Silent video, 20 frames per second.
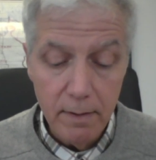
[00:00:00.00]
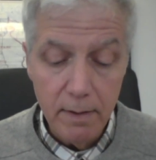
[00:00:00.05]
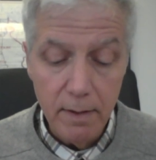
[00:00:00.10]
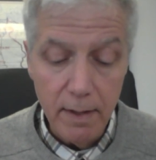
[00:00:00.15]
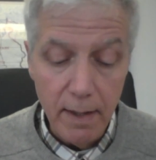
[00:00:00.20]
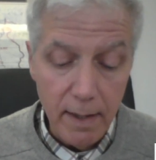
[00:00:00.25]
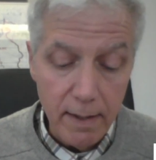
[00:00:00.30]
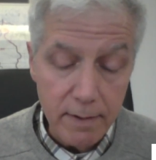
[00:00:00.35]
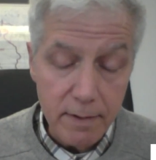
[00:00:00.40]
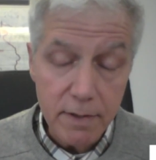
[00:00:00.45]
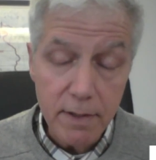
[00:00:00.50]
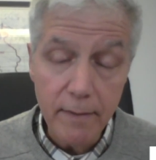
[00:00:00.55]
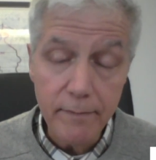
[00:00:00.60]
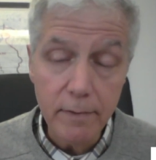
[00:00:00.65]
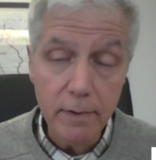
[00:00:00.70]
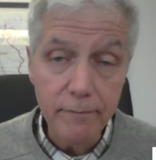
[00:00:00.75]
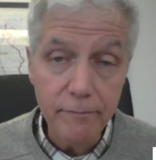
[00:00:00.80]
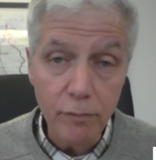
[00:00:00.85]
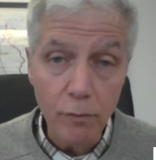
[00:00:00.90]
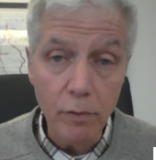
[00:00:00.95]
And
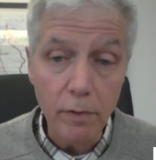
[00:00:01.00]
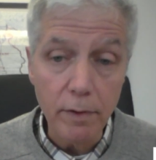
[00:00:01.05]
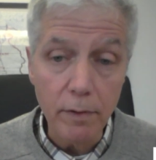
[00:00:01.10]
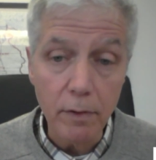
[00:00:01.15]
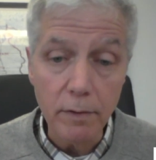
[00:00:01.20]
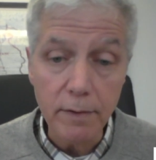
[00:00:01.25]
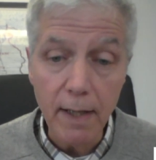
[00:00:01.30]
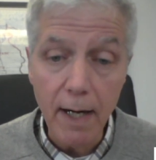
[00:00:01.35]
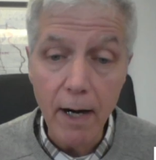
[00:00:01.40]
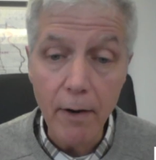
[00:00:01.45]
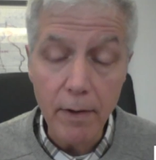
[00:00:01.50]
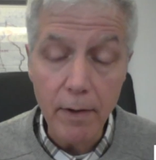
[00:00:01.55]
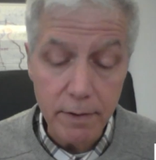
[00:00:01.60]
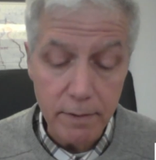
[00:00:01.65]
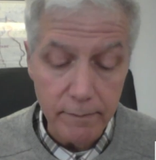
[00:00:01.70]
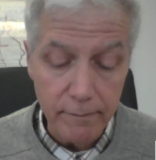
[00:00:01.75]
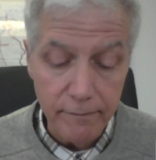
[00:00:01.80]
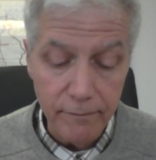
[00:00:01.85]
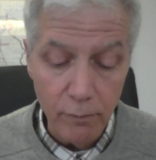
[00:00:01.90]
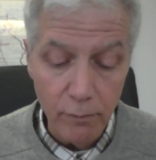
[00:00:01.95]
74-year-old
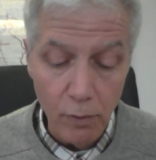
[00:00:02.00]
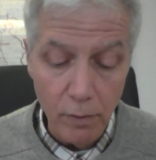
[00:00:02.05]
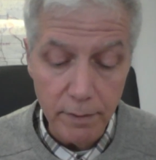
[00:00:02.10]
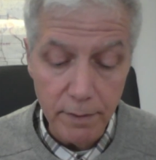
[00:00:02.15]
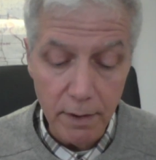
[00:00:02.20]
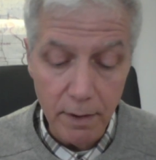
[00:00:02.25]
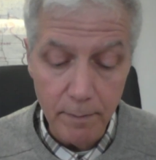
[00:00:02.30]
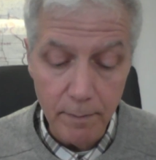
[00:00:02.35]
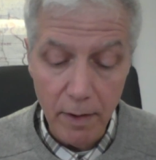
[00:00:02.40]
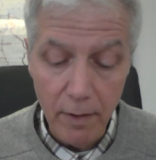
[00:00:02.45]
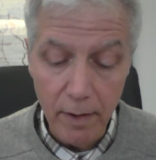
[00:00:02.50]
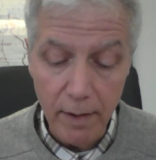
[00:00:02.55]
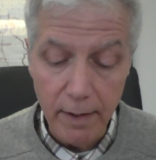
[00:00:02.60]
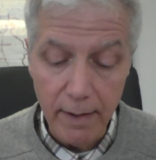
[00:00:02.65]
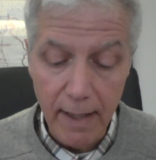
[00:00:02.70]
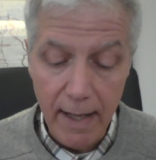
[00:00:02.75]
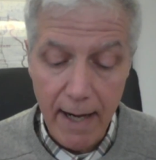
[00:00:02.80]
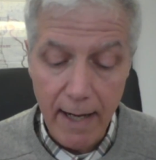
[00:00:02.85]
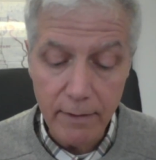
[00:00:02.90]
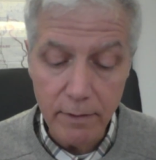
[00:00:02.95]
Harrison Ford, the
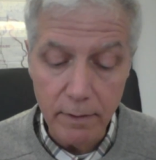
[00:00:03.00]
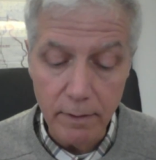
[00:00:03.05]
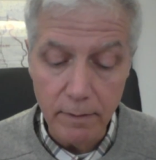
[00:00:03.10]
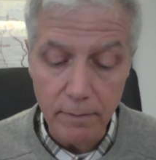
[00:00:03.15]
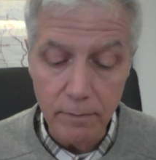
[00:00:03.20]
American actor,